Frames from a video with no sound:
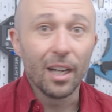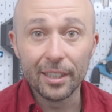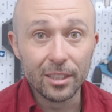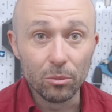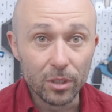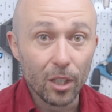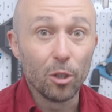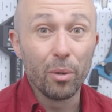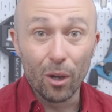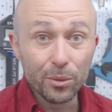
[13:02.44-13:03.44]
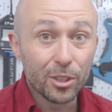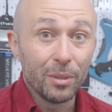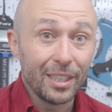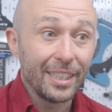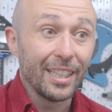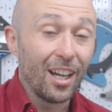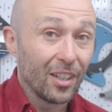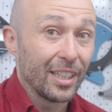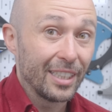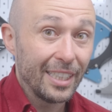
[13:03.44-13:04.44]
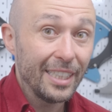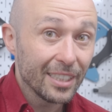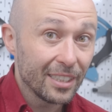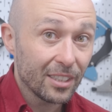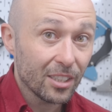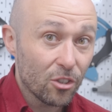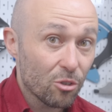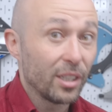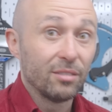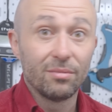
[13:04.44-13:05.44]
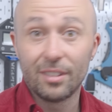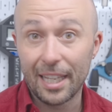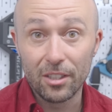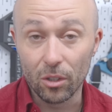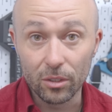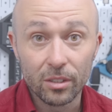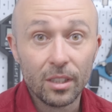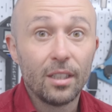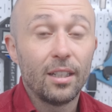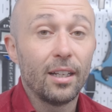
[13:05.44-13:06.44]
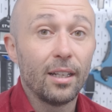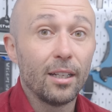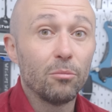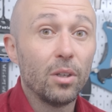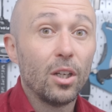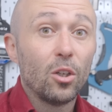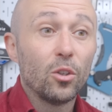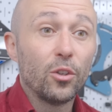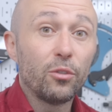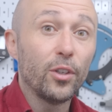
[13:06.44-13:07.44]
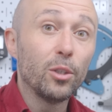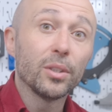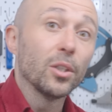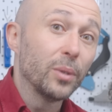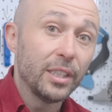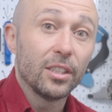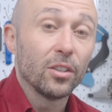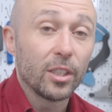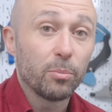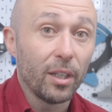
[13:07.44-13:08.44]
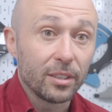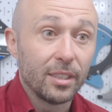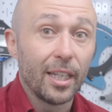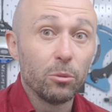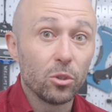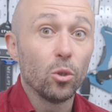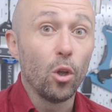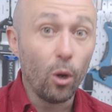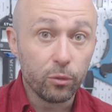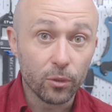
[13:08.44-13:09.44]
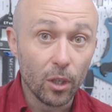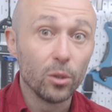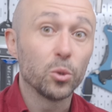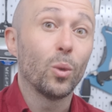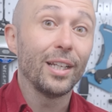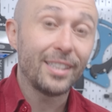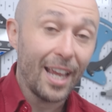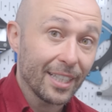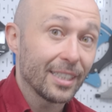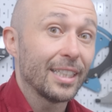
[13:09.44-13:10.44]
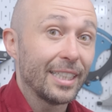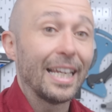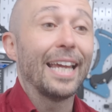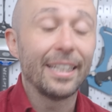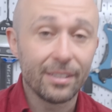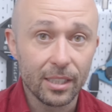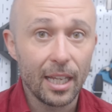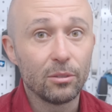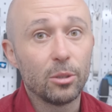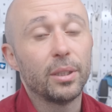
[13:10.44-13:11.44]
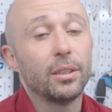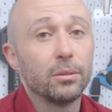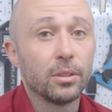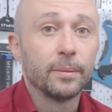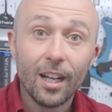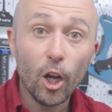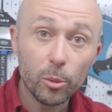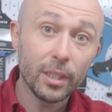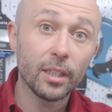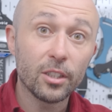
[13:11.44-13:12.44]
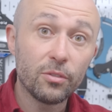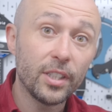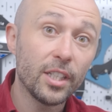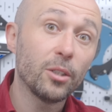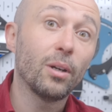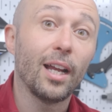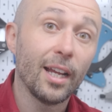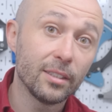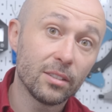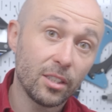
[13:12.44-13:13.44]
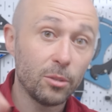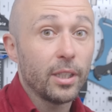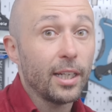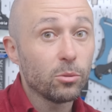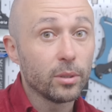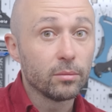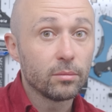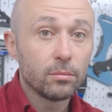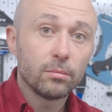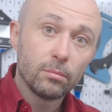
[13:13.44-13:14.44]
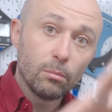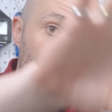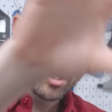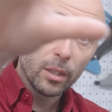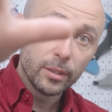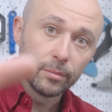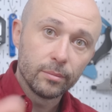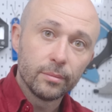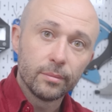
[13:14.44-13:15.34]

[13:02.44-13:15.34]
I don't know. But ultimately, are they legal in this country? They're not. The filming that we did on this bike today was all off-road, where technically it is allowed to be used. I hope you like this video, and see you in the next one. Bye-bye.